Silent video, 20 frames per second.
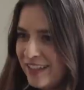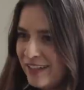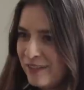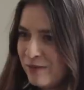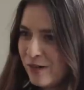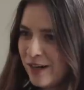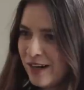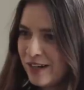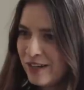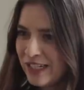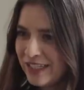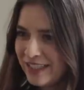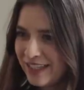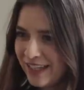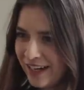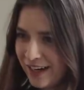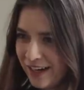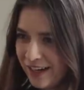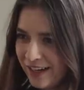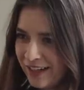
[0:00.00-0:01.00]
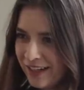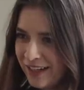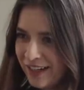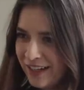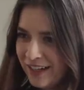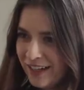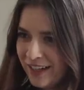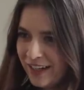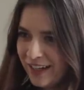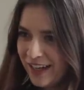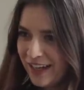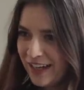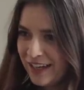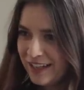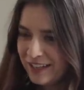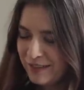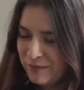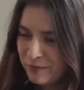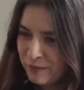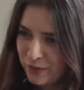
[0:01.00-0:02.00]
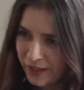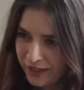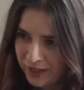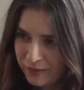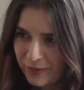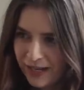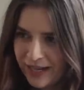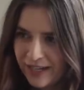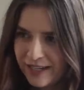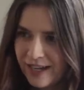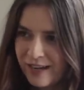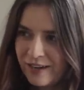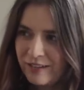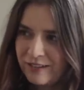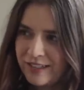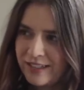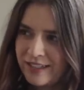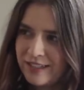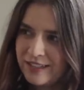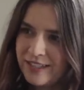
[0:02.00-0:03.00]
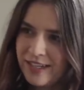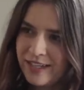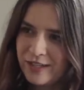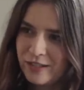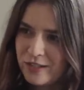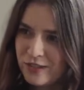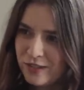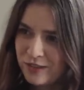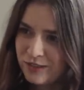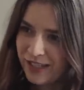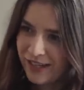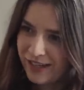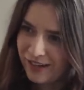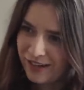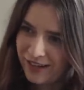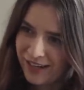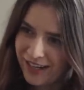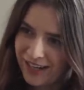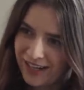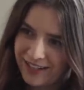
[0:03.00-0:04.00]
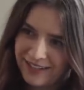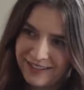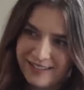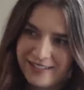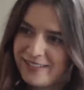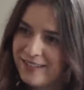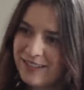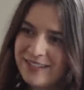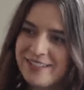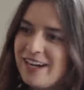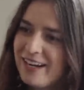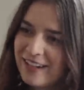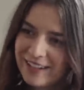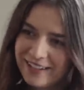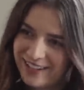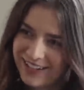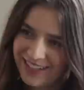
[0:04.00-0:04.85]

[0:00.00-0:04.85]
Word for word: and water it there, ah. and then bring it back out like a day or two later, and it's just not going